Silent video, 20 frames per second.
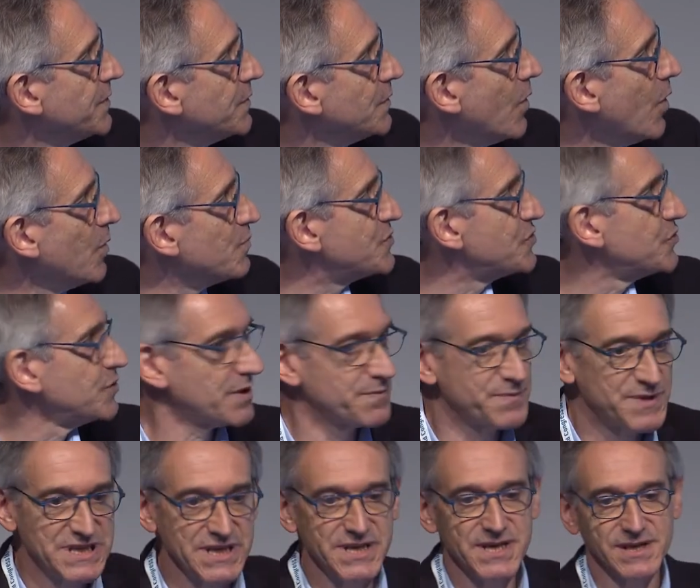
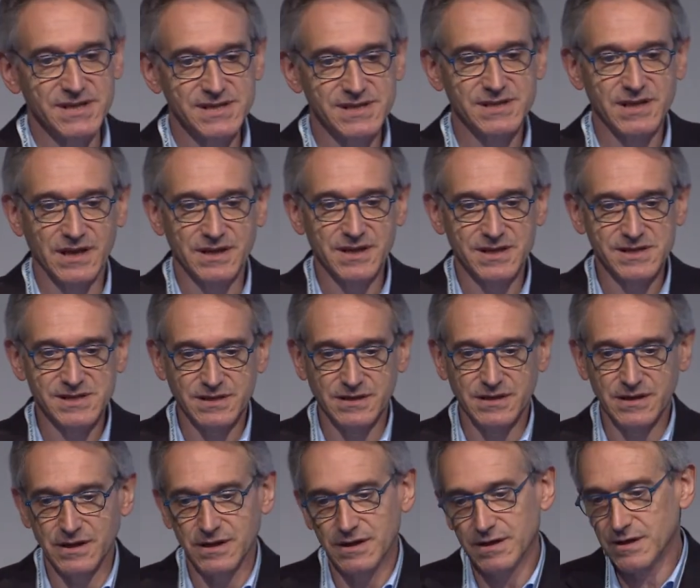observe this, that is
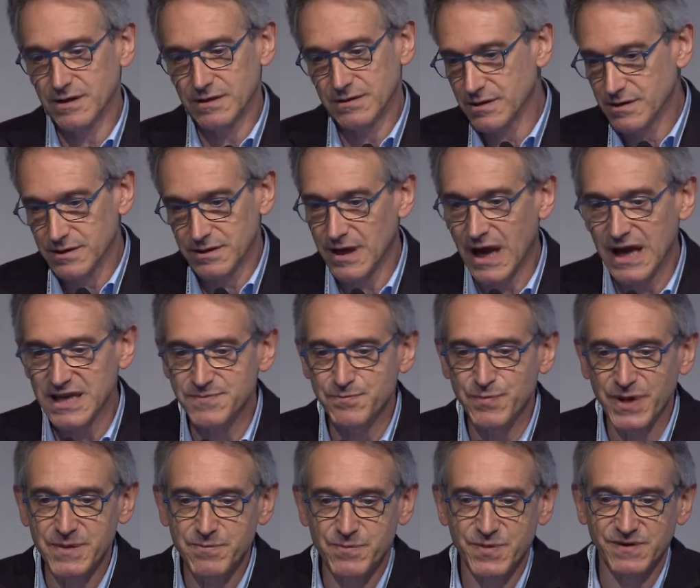a nice
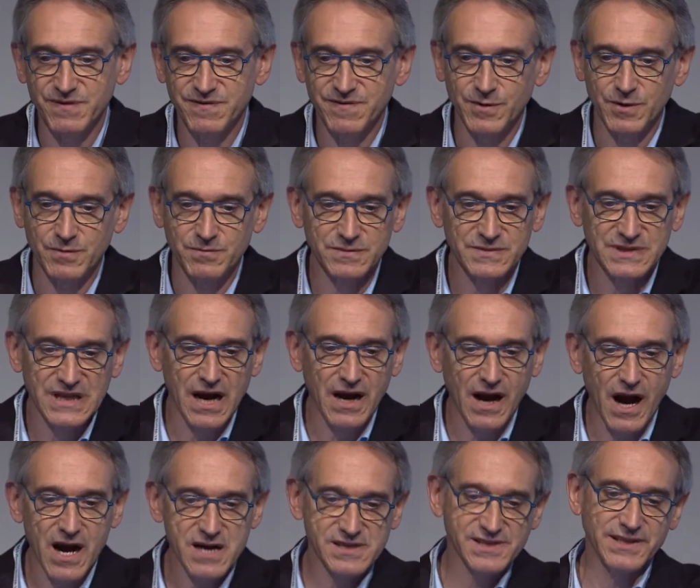paper from Doug
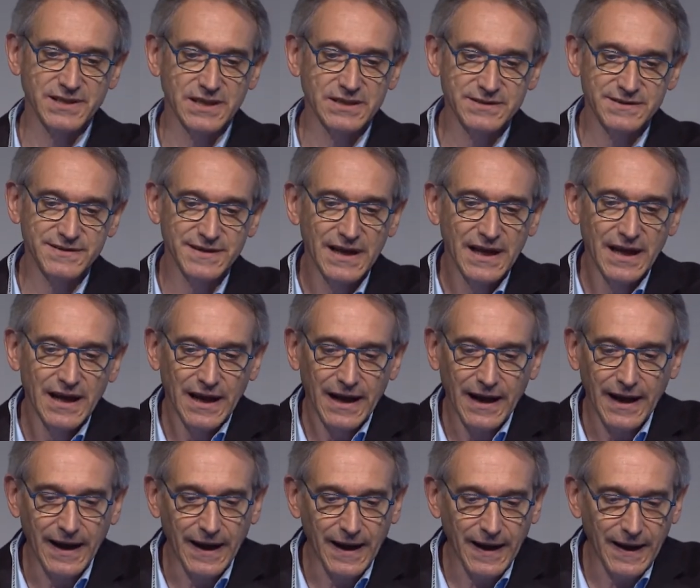Arsland,
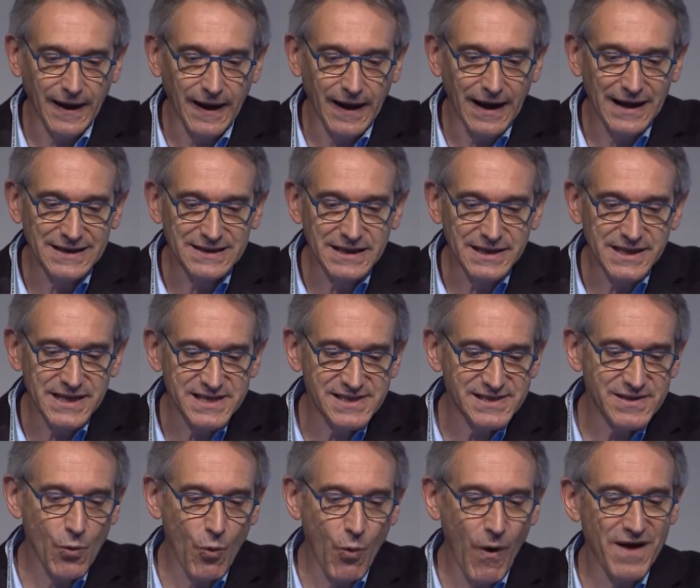at
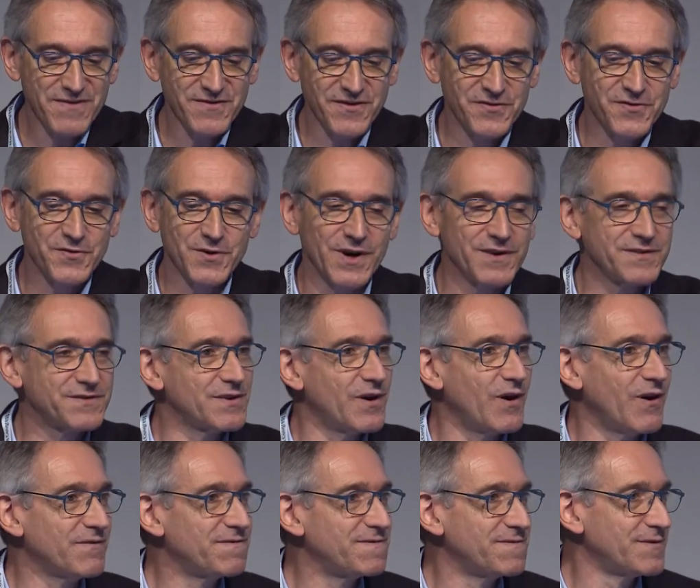least 1/3
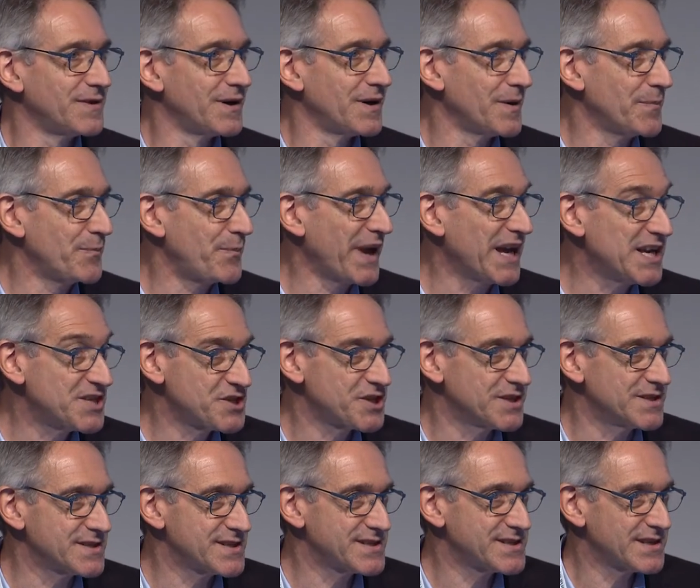of
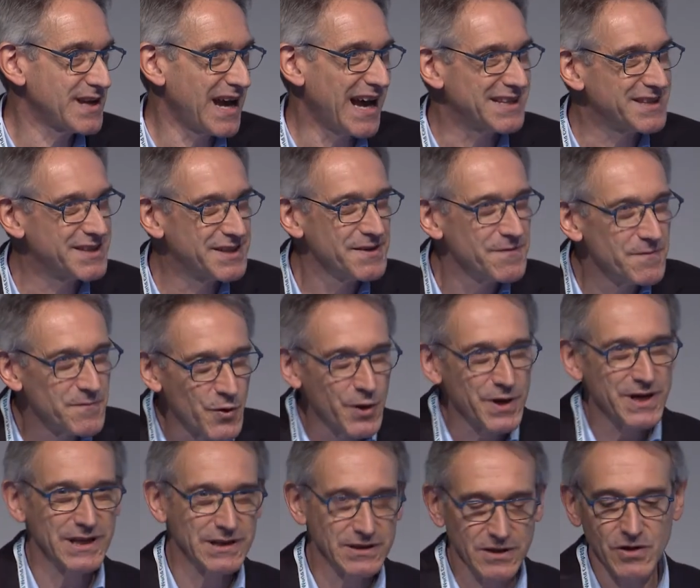patients at the
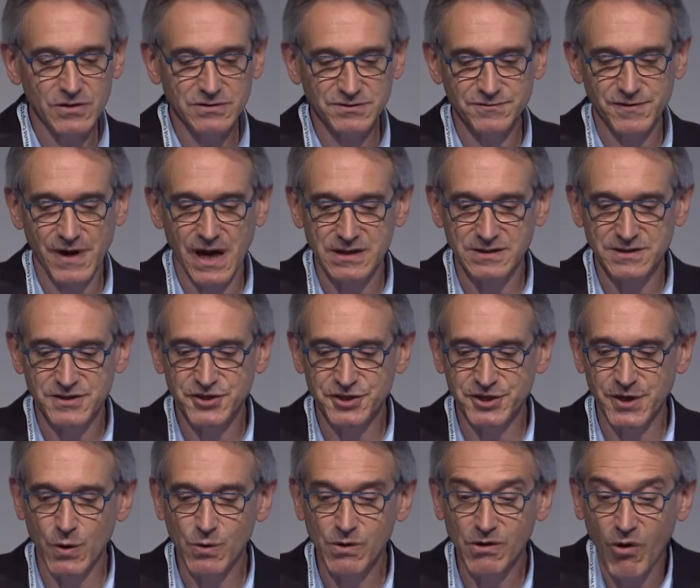very long run
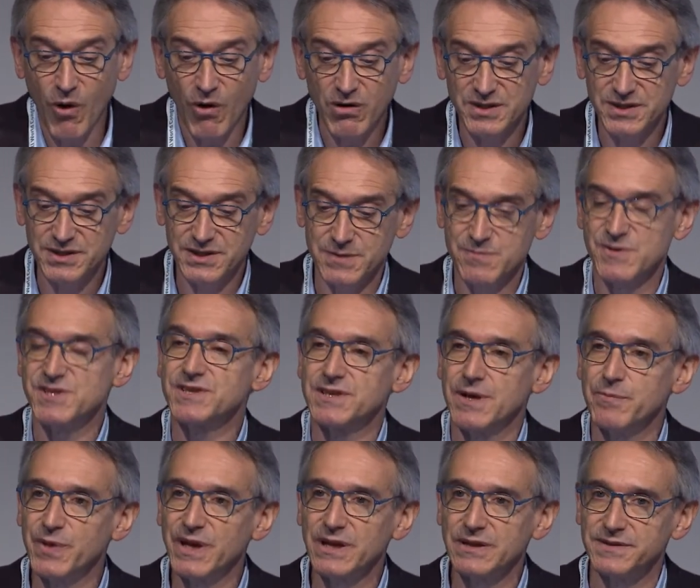show cognitive
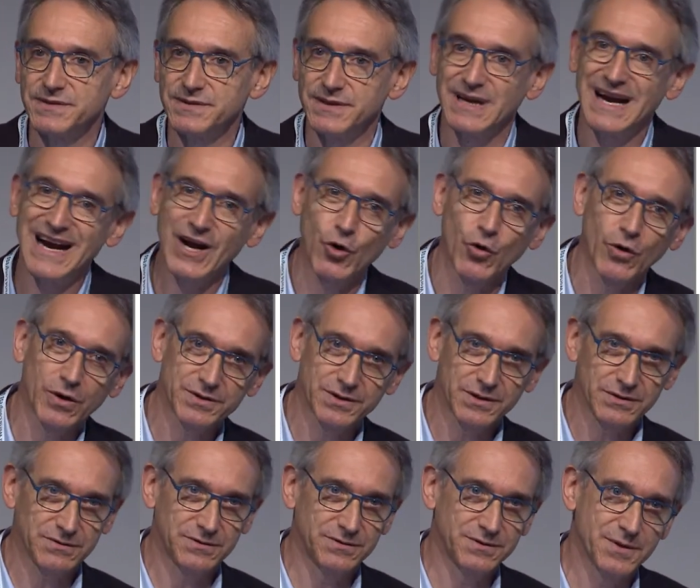stability
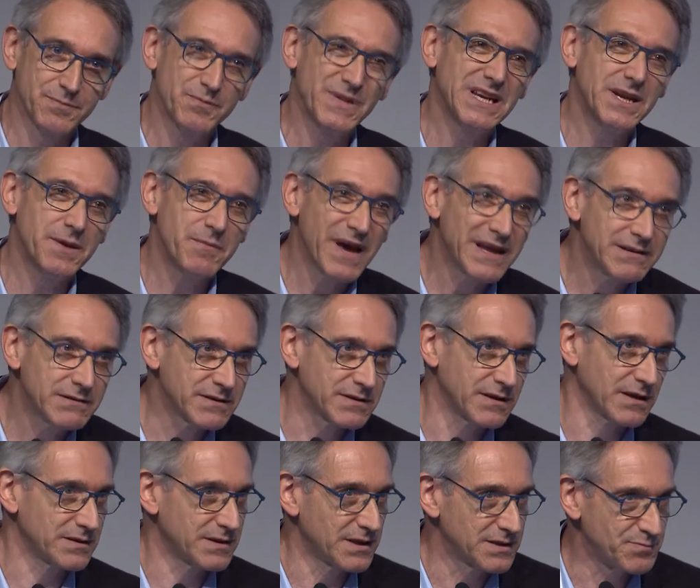according to the
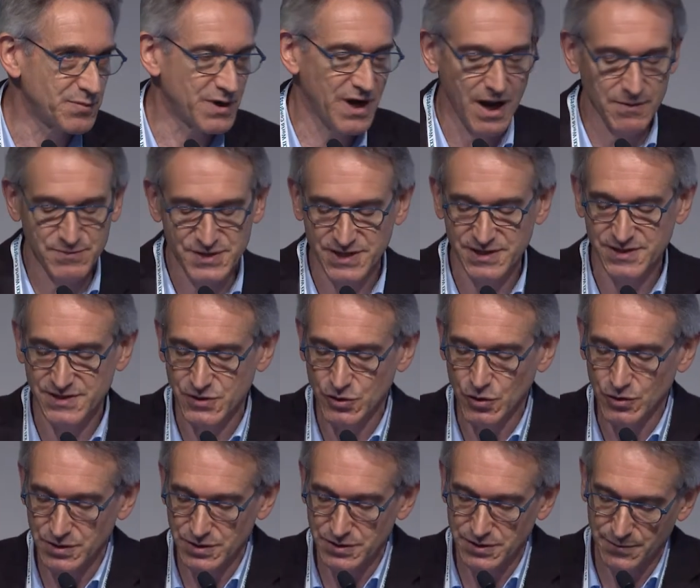Mini-Mental, that perhaps is
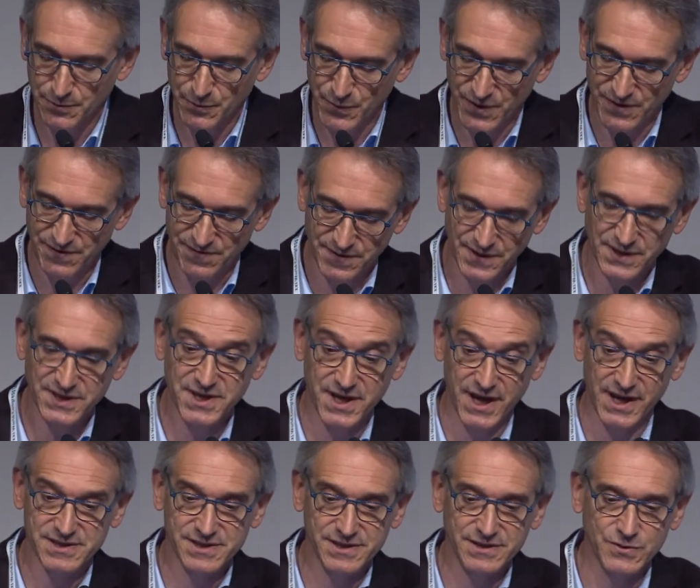not the perfect
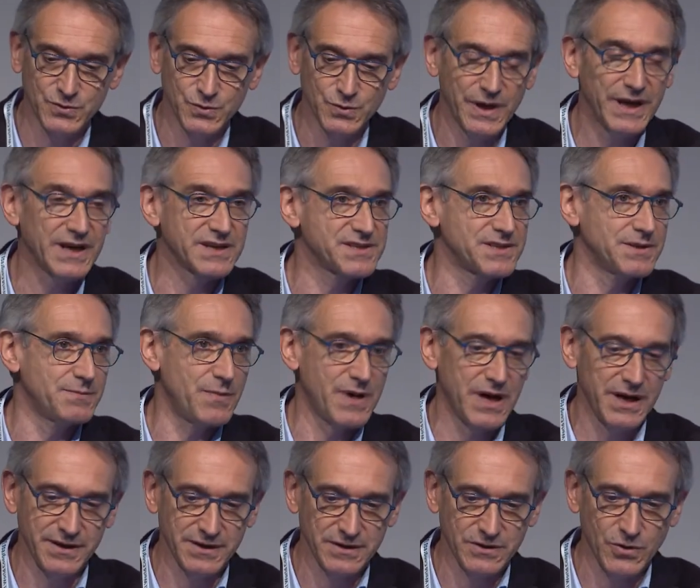test to
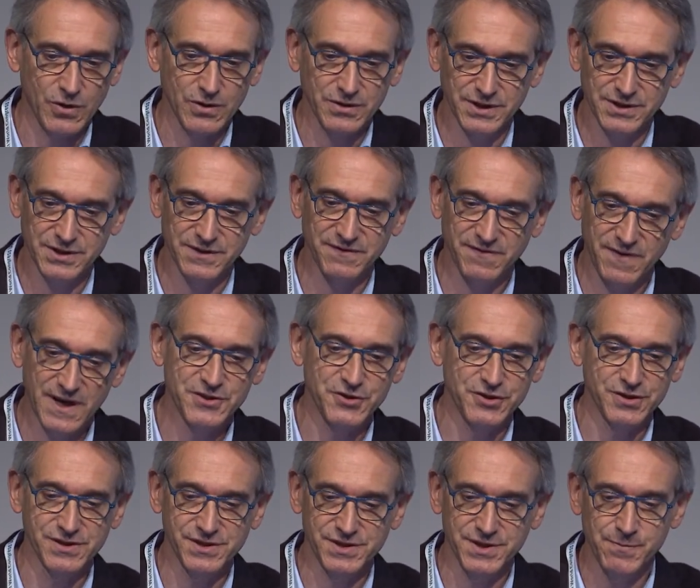examine cognitive
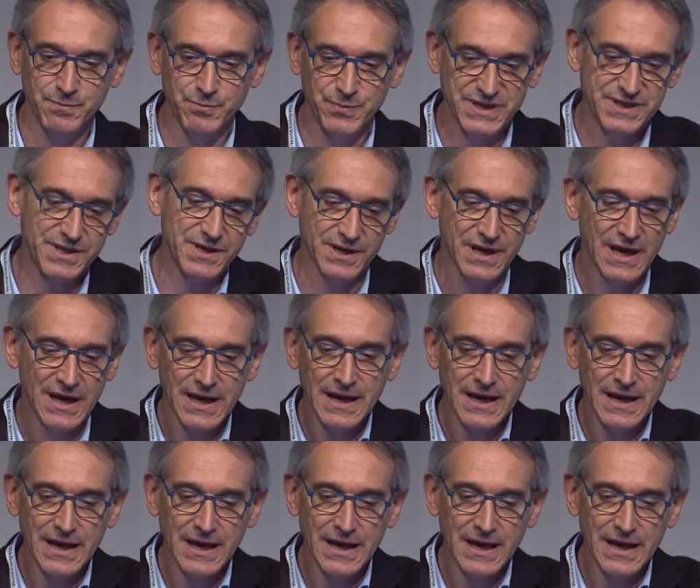functions in PD.